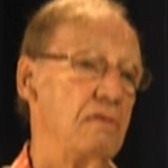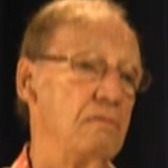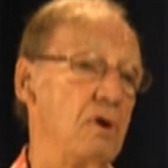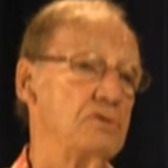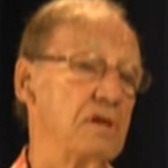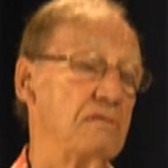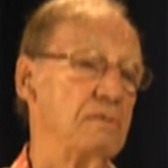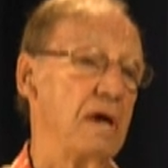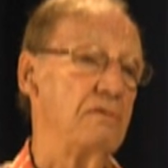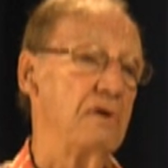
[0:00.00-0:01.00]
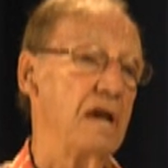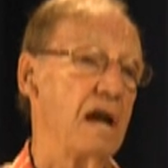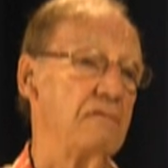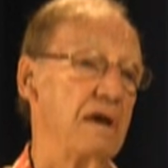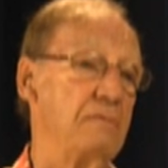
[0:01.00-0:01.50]
Most of them had run out
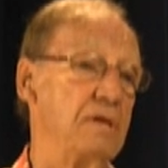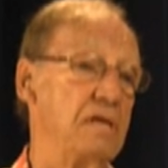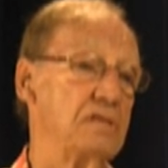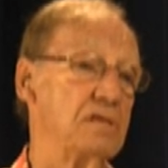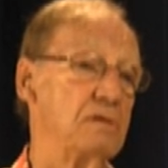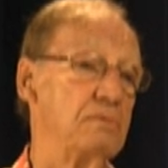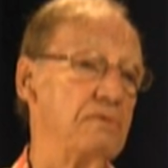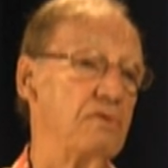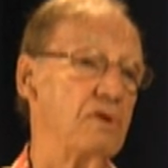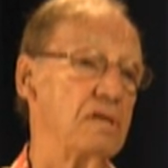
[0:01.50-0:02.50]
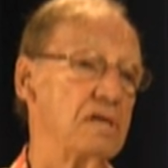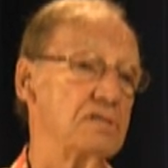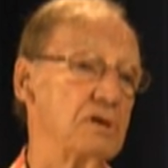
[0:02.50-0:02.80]
of ammunition before this,